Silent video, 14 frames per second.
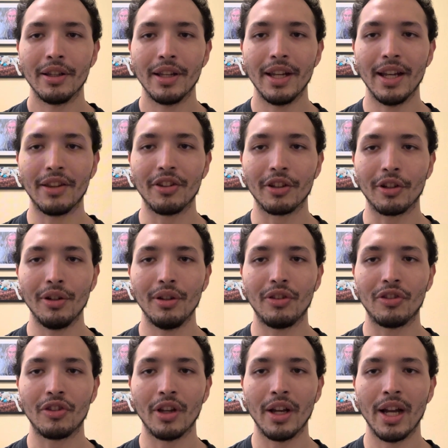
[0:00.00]
It's a good
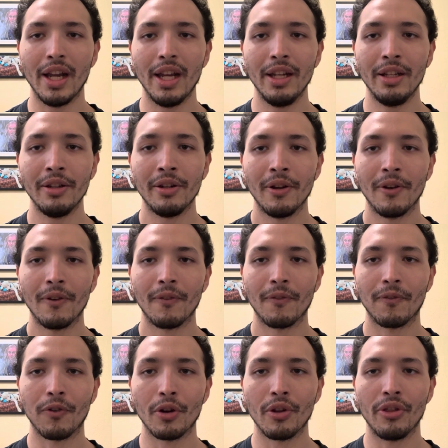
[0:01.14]
sign
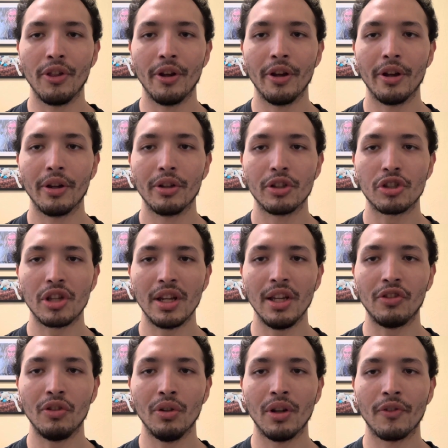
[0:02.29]
for the
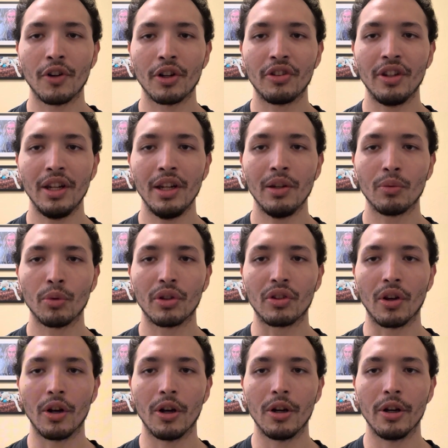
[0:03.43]
Chase University
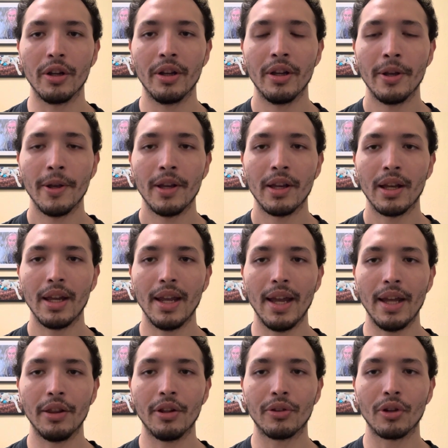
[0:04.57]
return.
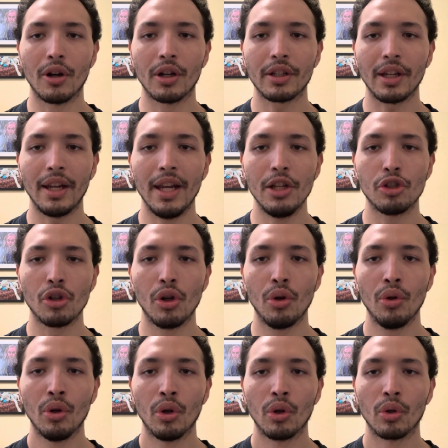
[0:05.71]
And the Dark
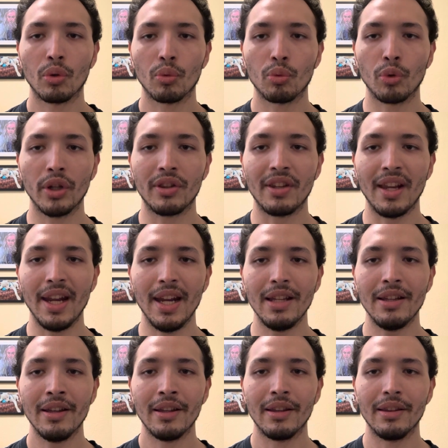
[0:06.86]
Angel
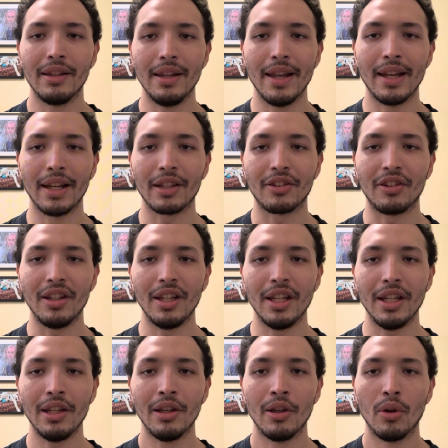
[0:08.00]
retained the
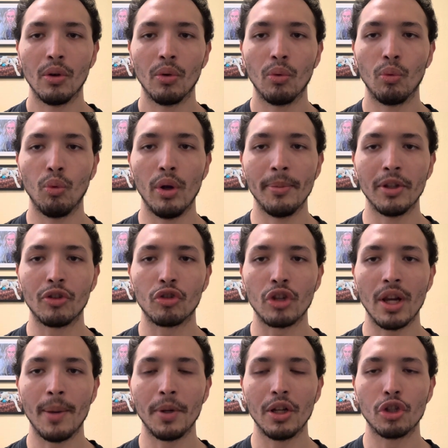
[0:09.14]
NXT Women's
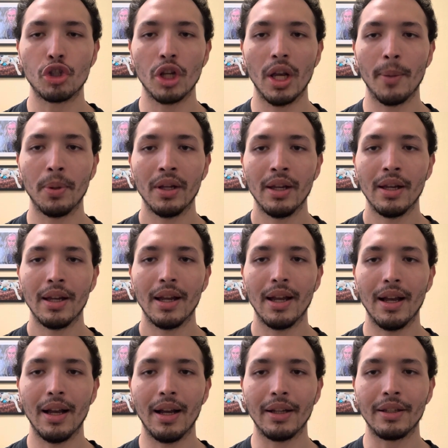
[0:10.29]
Championship
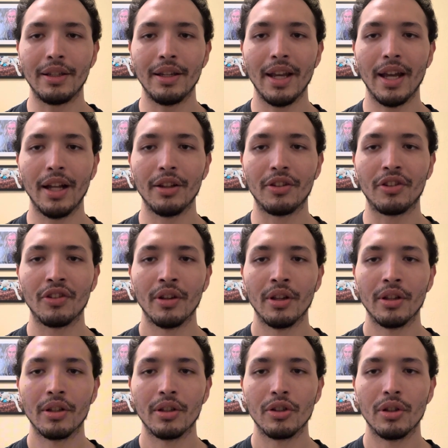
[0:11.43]
against
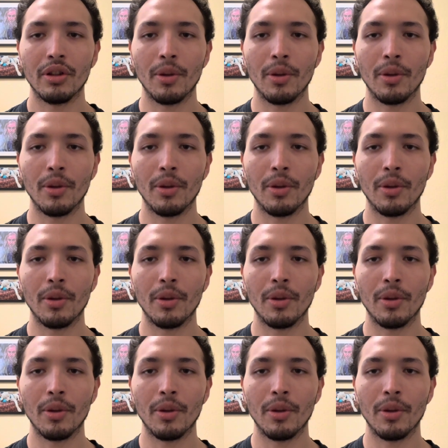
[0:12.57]
the